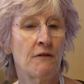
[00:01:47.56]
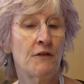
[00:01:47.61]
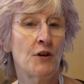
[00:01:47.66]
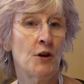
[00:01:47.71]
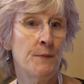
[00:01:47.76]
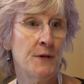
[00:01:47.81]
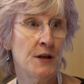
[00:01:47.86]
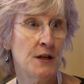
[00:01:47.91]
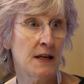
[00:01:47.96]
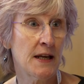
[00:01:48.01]

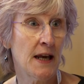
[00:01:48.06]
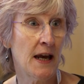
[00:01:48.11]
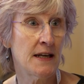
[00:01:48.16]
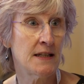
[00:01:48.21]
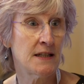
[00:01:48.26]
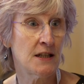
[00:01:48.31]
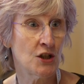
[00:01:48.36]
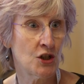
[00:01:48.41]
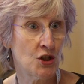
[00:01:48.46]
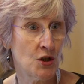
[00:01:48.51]

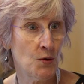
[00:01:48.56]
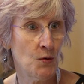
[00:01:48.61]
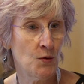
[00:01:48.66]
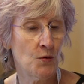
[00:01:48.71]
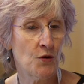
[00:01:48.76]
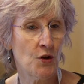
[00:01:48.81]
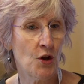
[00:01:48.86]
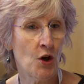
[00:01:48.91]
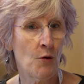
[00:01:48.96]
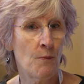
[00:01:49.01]
communicating to
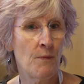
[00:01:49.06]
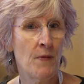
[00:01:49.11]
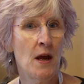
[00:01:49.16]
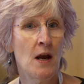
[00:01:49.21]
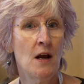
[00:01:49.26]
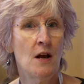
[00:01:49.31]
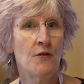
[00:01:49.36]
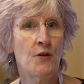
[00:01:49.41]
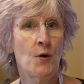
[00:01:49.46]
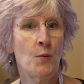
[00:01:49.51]
them,
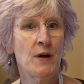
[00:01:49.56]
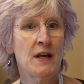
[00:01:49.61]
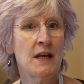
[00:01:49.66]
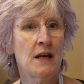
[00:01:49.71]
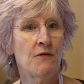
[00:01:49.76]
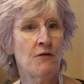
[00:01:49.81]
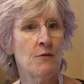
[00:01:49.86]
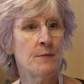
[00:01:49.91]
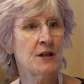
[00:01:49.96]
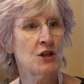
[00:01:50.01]
that we
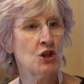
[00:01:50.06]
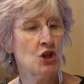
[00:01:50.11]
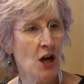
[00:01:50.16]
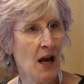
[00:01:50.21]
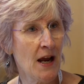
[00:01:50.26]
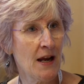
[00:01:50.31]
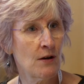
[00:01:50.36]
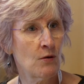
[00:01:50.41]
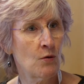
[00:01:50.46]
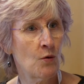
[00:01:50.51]
give them a
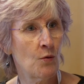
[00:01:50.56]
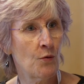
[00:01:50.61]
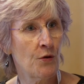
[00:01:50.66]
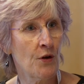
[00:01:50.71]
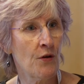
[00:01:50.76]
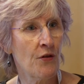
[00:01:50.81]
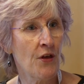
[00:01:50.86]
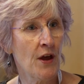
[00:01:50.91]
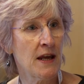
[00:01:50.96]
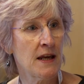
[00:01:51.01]
channel
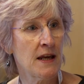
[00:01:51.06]
that they